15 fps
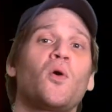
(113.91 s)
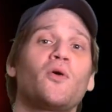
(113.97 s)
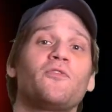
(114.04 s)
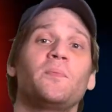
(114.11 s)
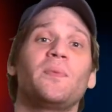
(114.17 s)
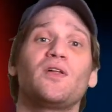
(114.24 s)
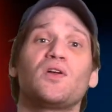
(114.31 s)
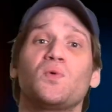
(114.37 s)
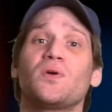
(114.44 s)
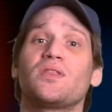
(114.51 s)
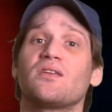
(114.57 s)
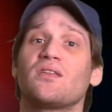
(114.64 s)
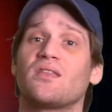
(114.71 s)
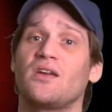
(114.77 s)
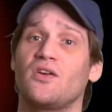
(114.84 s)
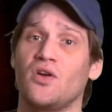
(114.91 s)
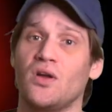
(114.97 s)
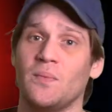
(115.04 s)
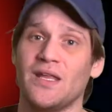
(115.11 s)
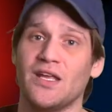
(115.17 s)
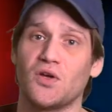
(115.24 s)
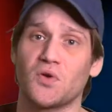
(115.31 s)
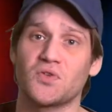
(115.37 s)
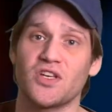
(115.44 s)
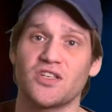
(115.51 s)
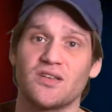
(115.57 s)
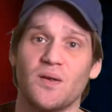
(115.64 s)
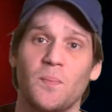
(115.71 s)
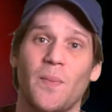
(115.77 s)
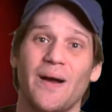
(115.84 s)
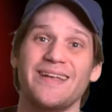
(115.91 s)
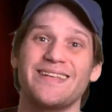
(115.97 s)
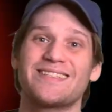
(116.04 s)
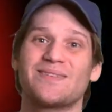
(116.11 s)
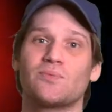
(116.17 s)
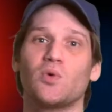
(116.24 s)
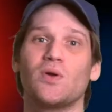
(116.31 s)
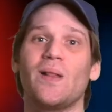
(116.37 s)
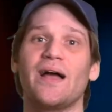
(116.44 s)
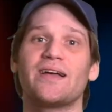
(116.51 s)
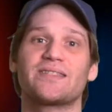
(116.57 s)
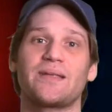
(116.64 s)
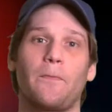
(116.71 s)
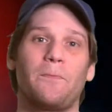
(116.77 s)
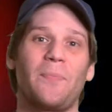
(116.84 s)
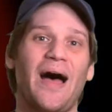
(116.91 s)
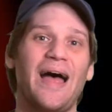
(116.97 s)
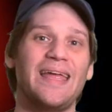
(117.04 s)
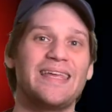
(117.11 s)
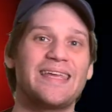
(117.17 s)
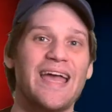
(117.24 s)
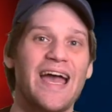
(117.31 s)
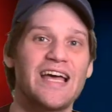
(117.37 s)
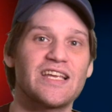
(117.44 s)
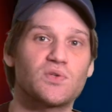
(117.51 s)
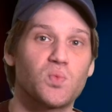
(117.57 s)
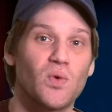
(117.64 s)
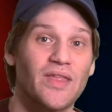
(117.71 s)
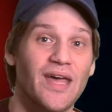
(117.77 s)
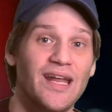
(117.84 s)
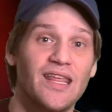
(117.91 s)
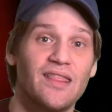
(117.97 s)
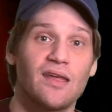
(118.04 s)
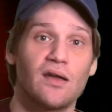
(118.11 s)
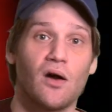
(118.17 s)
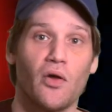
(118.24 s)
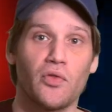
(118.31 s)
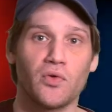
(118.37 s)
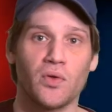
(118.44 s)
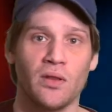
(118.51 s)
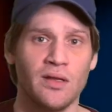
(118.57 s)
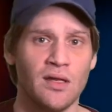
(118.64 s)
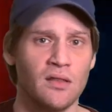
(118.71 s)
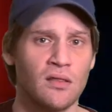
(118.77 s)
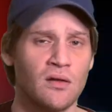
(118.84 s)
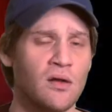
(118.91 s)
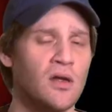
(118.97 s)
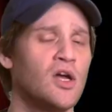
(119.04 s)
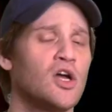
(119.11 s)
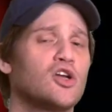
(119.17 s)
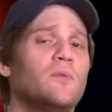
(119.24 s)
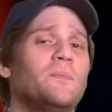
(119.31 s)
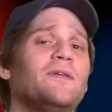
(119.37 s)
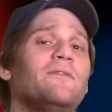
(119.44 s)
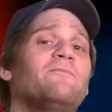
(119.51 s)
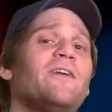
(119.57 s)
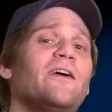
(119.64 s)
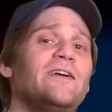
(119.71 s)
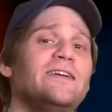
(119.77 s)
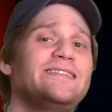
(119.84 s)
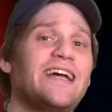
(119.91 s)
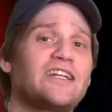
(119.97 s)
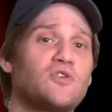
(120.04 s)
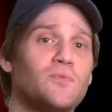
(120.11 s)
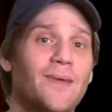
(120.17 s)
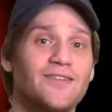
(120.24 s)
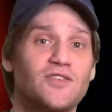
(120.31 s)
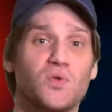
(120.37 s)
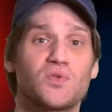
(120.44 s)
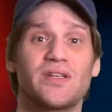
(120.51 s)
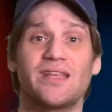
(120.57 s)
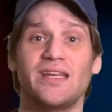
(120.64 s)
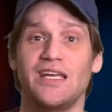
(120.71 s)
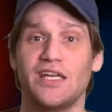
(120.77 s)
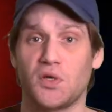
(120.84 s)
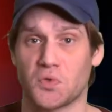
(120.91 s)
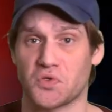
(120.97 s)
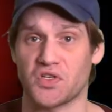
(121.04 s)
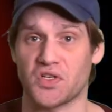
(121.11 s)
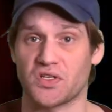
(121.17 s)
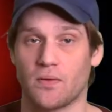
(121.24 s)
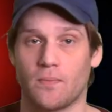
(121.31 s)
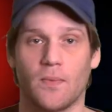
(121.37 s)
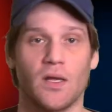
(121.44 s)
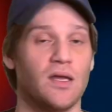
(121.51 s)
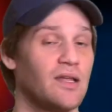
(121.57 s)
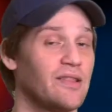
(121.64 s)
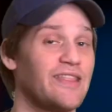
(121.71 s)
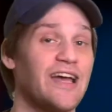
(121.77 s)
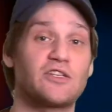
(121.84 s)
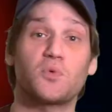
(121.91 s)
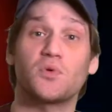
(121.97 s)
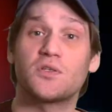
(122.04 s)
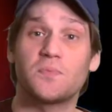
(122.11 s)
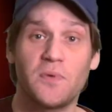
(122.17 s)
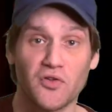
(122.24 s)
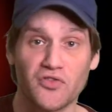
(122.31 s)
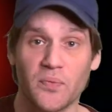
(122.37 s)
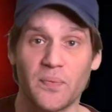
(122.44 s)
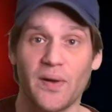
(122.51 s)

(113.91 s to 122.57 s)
more familiar with the Ethereum ecosystem might realize that buying gas with anything other than Ether could be very detrimental to the ecosystem. That's what it's built